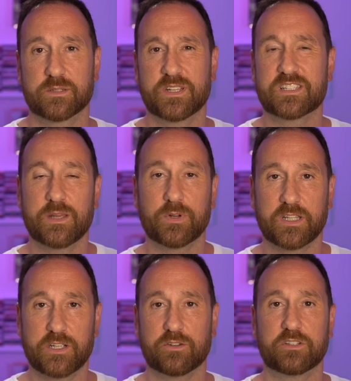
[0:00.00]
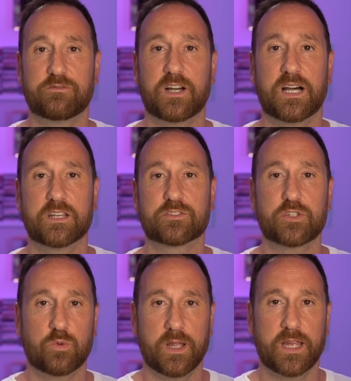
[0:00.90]
I mean, typically you're going to find
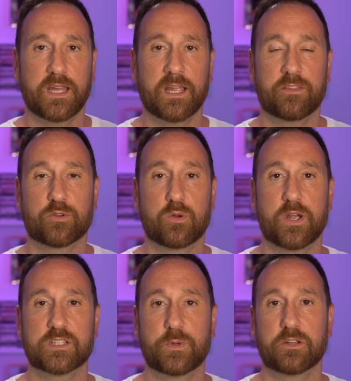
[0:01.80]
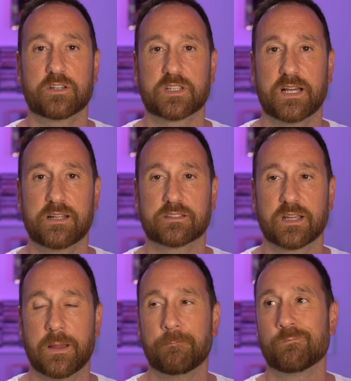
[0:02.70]
two-way and three-way speaker designs
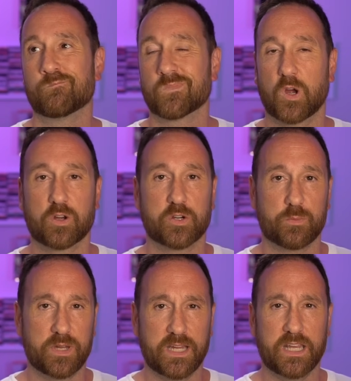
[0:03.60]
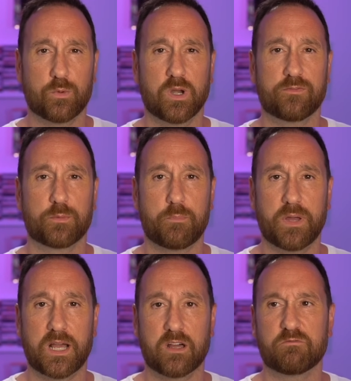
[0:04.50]
are going to be anywhere from
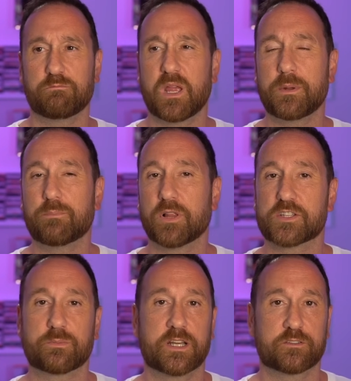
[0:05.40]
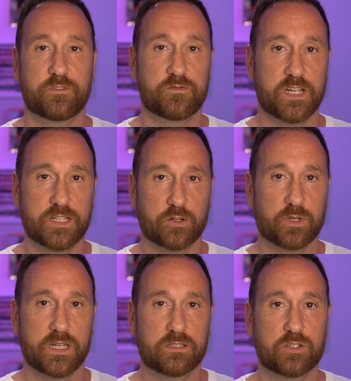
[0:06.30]
about maybe plus or minus 15
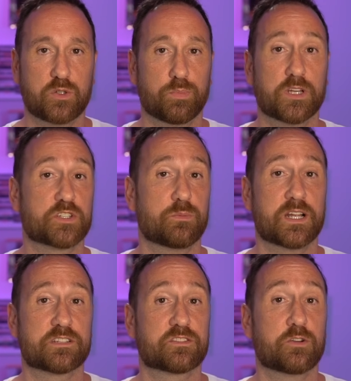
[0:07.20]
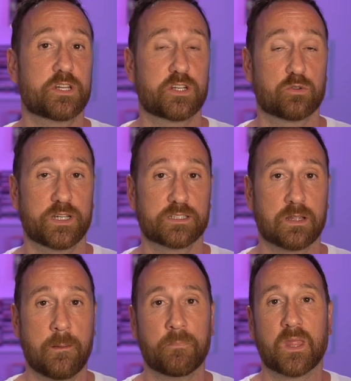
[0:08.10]
degrees to plus or minus 30 degrees.
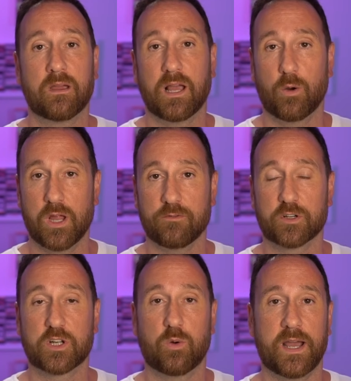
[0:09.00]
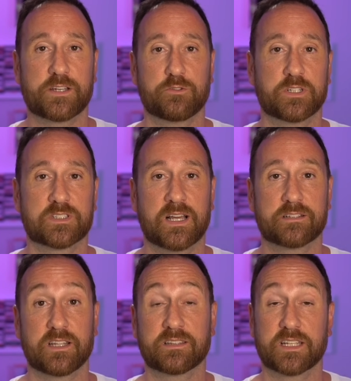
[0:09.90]
However, coaxial
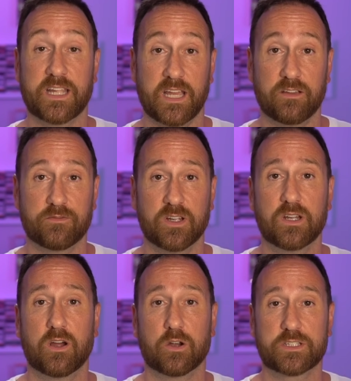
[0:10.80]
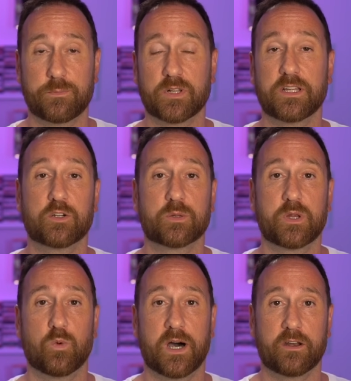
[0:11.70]
designs like the KEF are typically going to
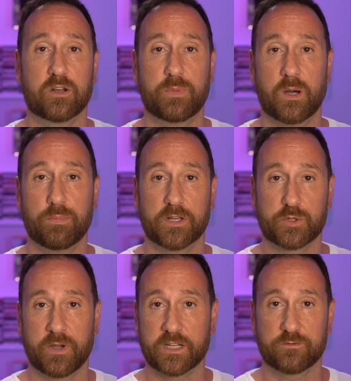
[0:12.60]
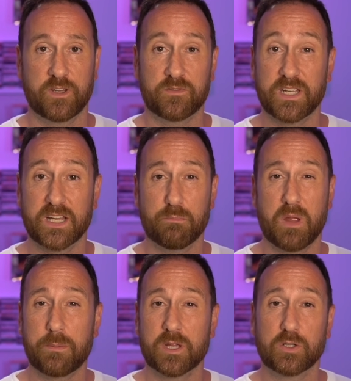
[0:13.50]
be wider at about plus or minus 50 and
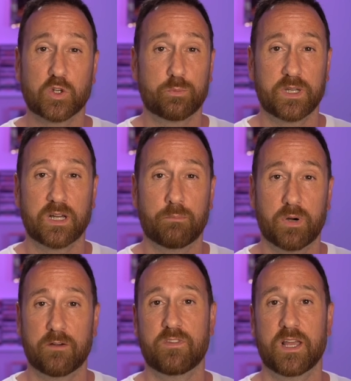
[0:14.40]
maybe a little bit above